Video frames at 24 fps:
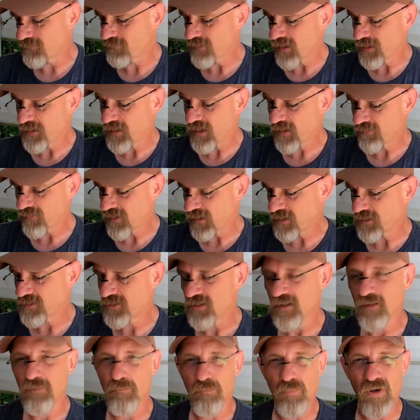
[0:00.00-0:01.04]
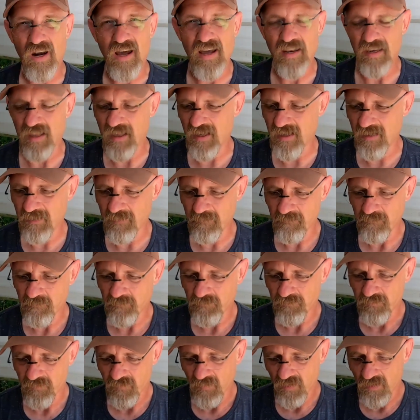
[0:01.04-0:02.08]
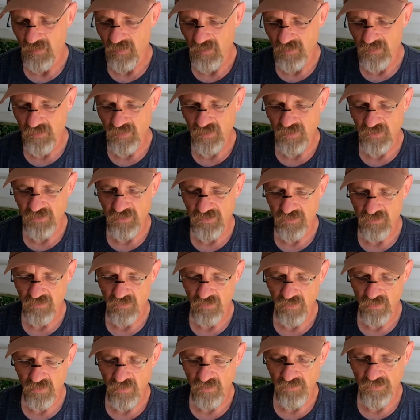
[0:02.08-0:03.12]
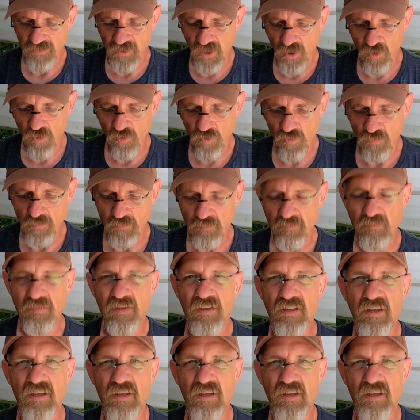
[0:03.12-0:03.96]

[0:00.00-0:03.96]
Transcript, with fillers: Right now I've got it set on bright light then this little dome